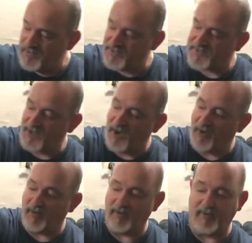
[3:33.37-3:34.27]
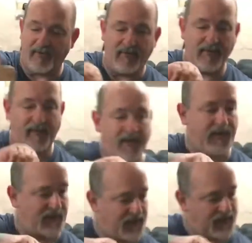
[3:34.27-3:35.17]
So over
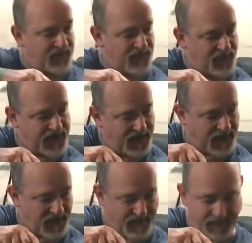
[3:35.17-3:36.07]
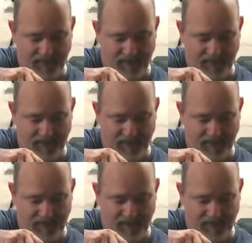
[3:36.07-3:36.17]
here we have.